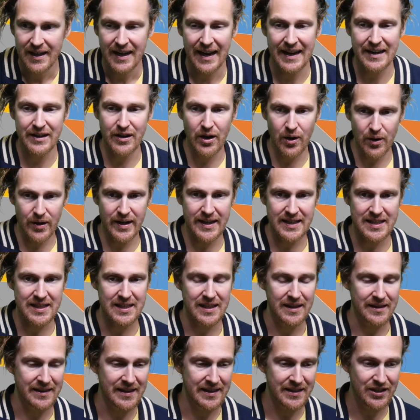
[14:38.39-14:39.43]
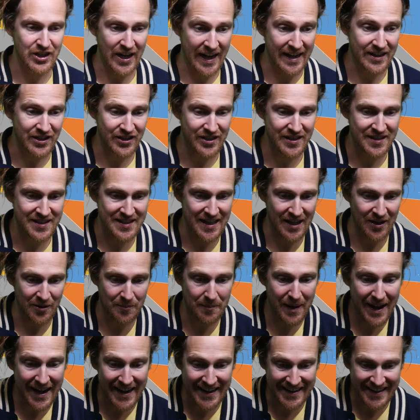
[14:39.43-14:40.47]
and notice the changes that are
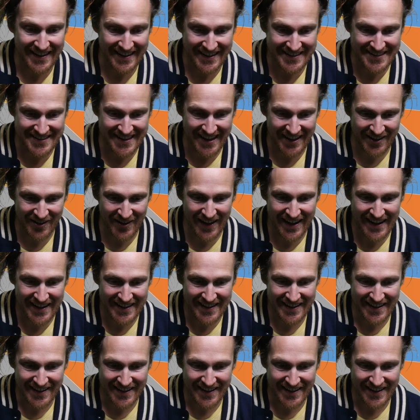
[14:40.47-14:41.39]
made. Isn't that great?